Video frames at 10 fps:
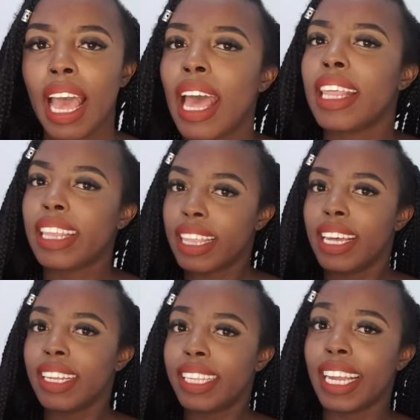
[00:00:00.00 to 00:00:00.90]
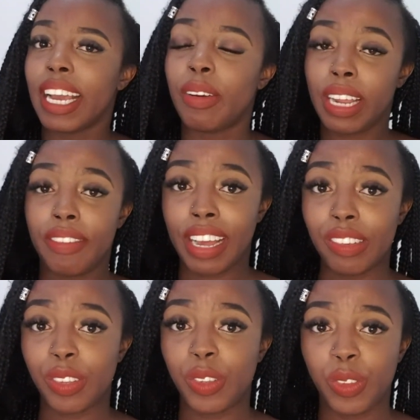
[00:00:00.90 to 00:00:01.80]
The third thing I would
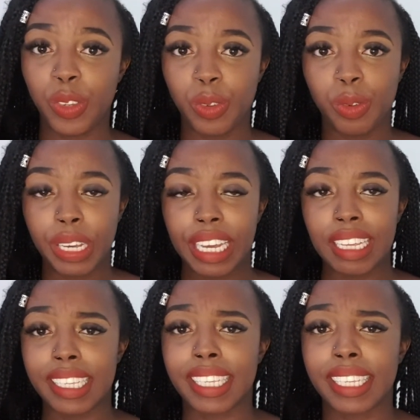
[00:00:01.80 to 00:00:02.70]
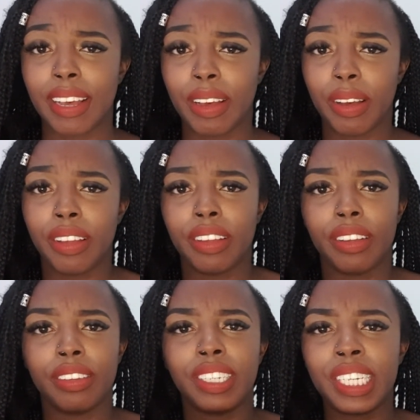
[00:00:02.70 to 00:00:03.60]
advise you to do is
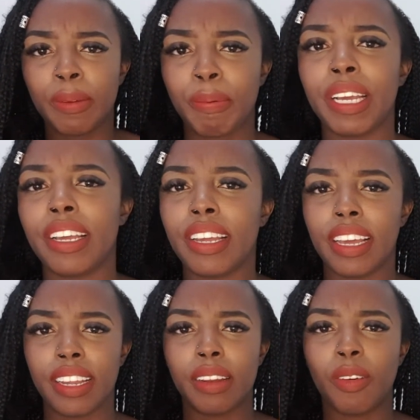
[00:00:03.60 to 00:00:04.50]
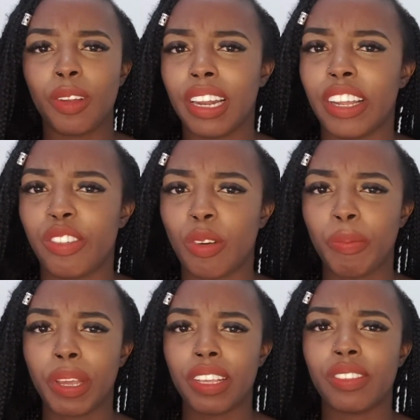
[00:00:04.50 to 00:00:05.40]
shipping and online
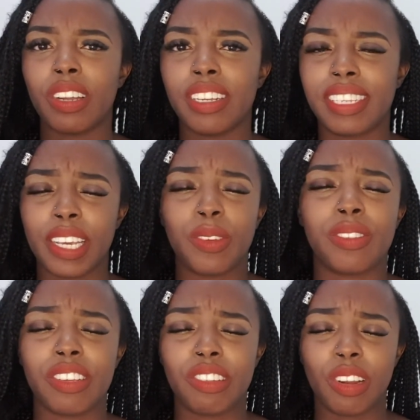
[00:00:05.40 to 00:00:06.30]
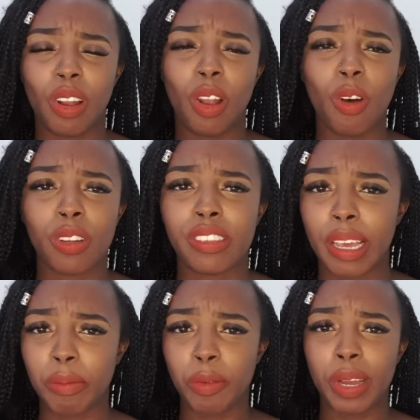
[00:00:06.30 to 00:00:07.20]
shopping is going to take you such a long
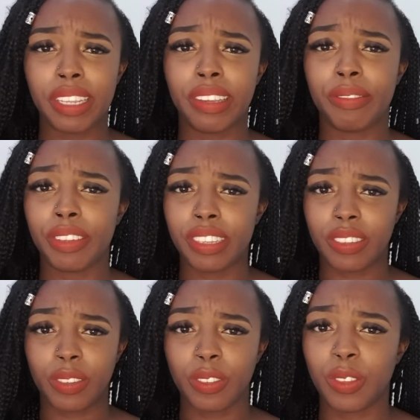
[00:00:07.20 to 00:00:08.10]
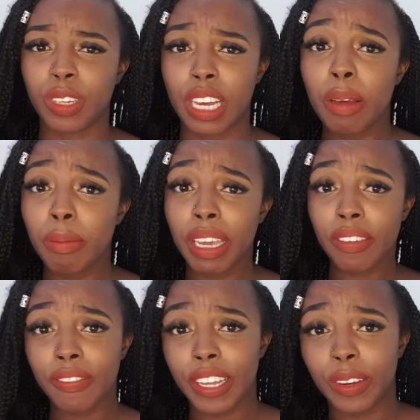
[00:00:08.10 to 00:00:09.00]
time waiting for these goods to come,
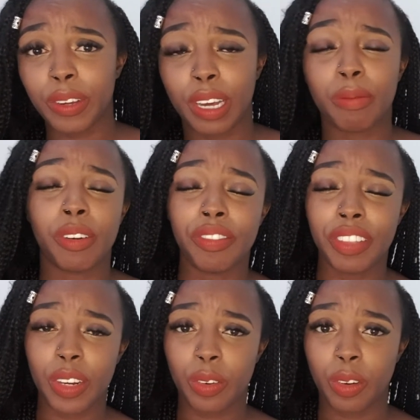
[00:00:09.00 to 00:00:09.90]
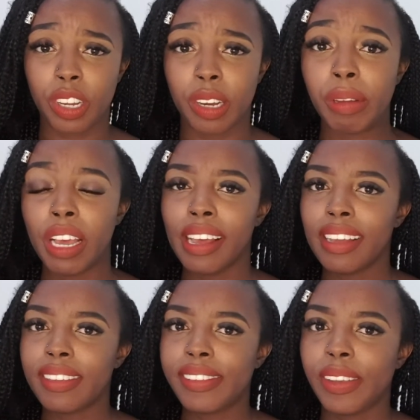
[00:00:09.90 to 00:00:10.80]
if they do come or if they do not come.
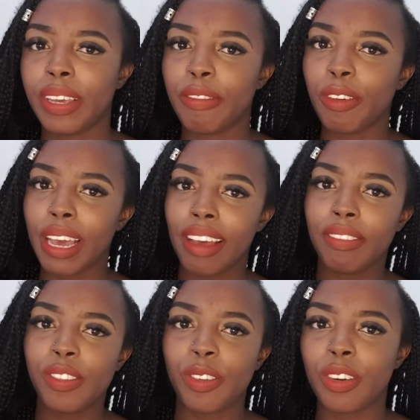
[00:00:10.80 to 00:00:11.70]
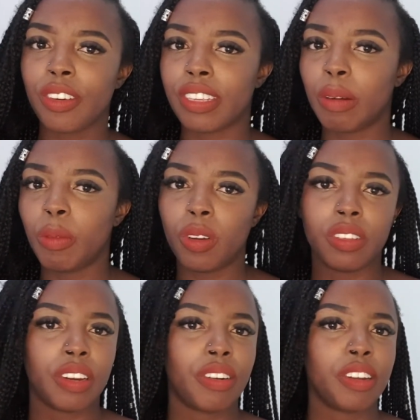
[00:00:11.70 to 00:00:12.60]
So if you have stores and
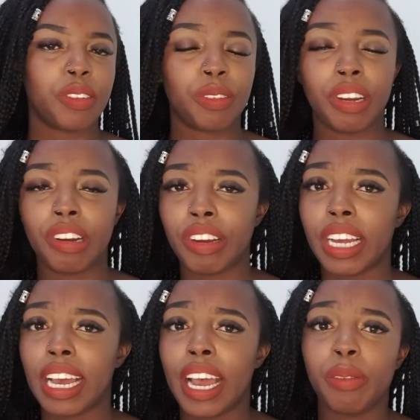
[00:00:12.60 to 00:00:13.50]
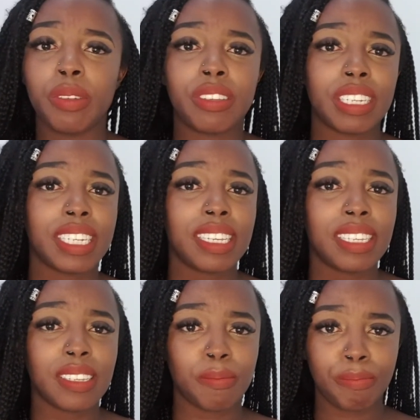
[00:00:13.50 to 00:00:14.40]
malls around your area, I would suggest
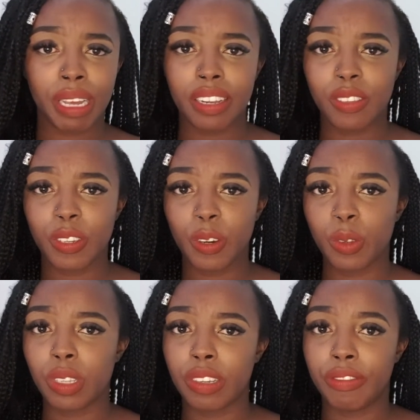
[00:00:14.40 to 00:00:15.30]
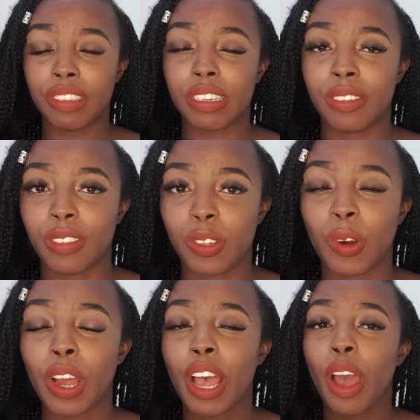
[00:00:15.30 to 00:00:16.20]
it's better to go to the physical
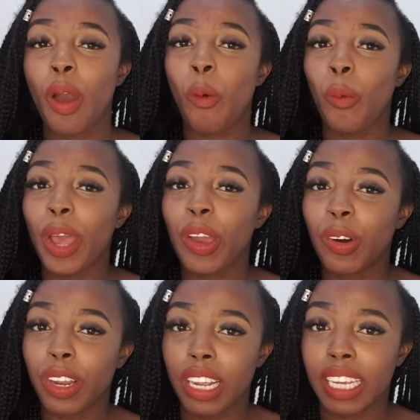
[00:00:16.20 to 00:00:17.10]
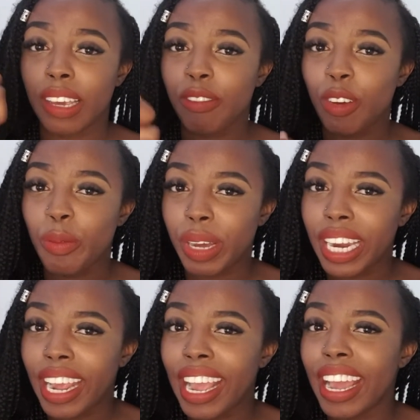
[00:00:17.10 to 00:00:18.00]
store where you're going to give your
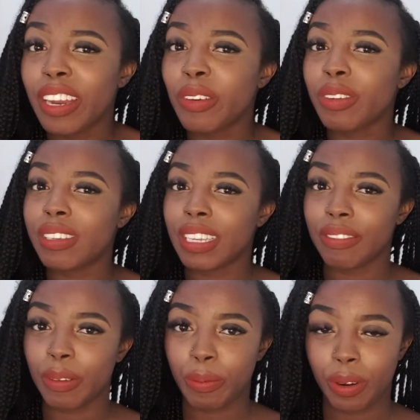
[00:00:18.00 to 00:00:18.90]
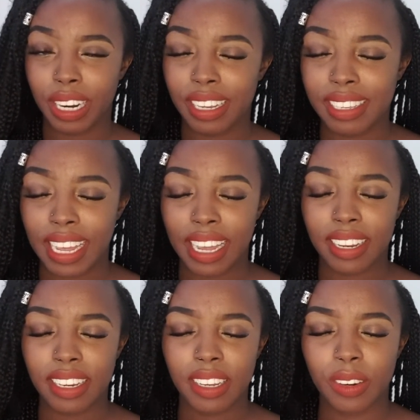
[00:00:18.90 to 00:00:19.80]
money and you receive the product,
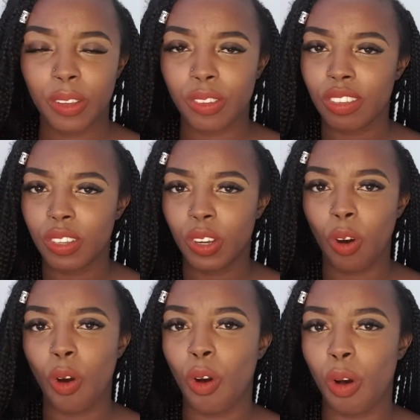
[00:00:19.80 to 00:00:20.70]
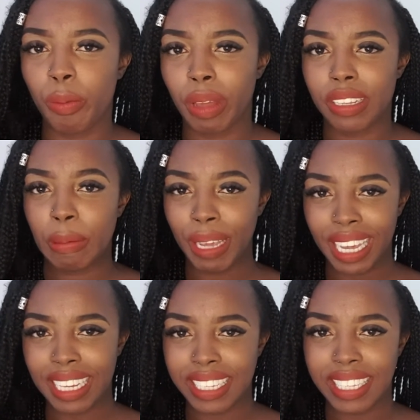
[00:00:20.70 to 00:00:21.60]
and you just go home at
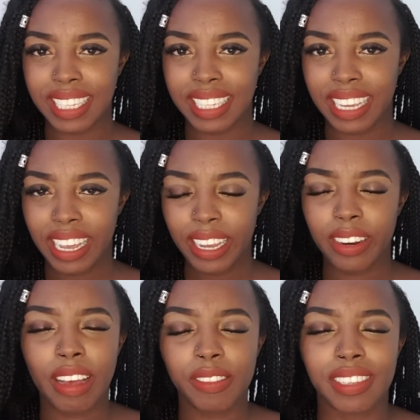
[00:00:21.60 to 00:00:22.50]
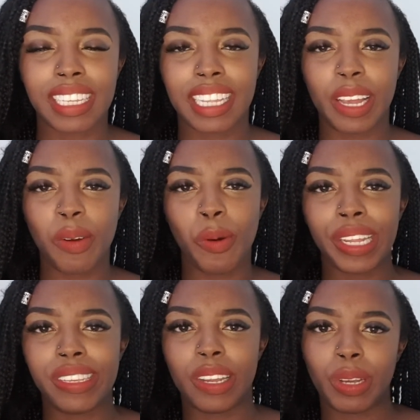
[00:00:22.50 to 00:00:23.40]
peace. You don't have to sit there
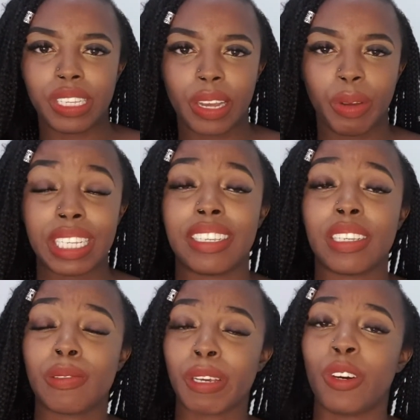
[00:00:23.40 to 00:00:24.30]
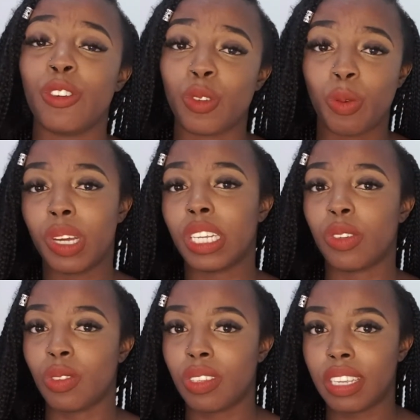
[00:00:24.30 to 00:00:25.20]
waiting and waiting and waiting just because you
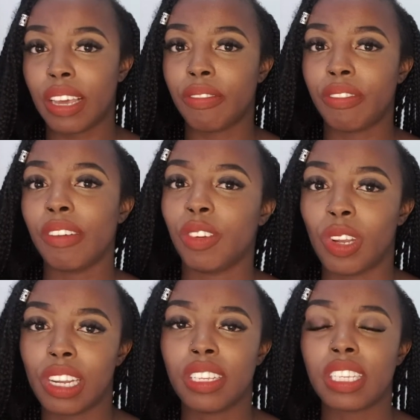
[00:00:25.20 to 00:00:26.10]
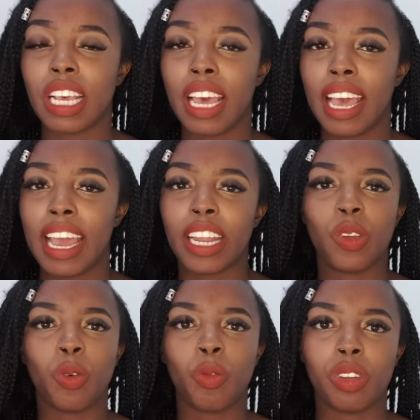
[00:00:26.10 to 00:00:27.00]
wanted to save $5 and
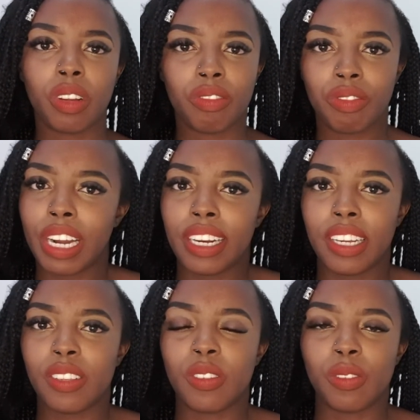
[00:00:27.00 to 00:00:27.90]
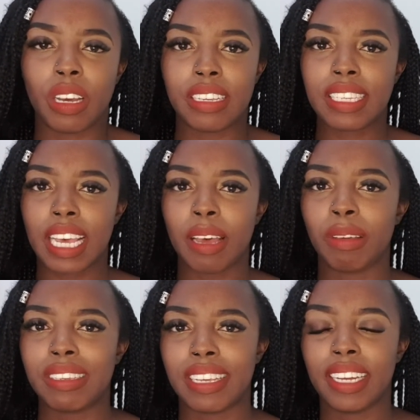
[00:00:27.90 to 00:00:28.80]
you ran into a
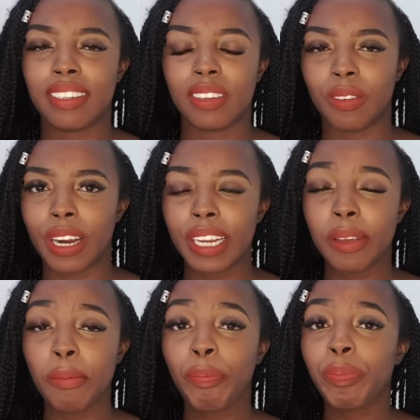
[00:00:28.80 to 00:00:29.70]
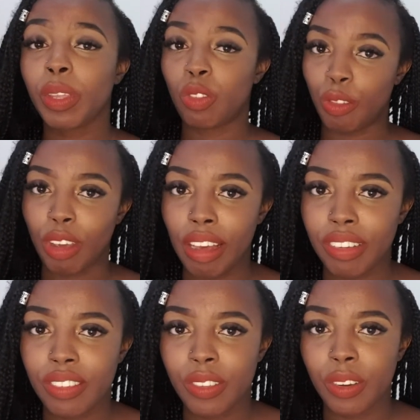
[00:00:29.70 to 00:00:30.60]
scamming site. All right, so if you
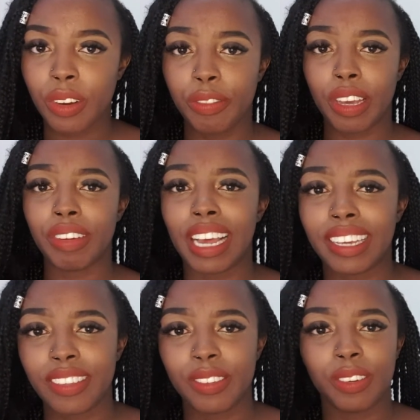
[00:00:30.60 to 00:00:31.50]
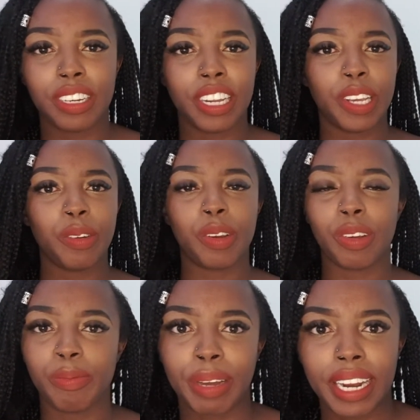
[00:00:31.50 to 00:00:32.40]
have a store, have a Nike store near you and you
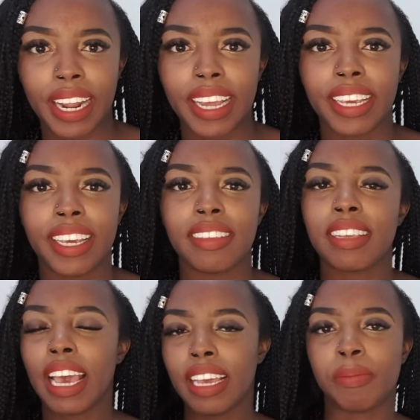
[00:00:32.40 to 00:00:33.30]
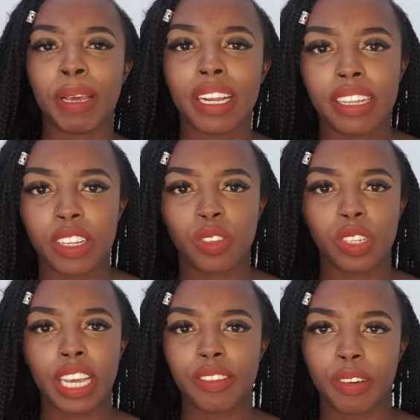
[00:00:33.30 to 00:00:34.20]
want to buy Nikes, it's better than to
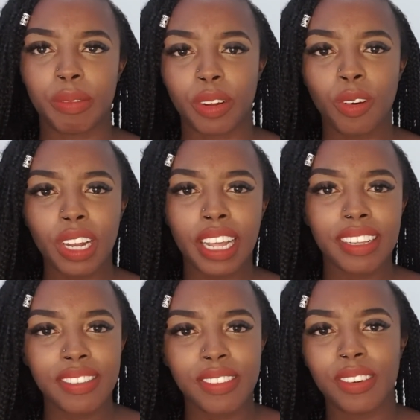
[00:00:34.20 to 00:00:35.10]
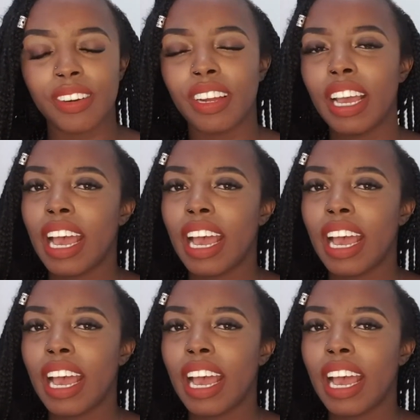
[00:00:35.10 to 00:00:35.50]
get from an online store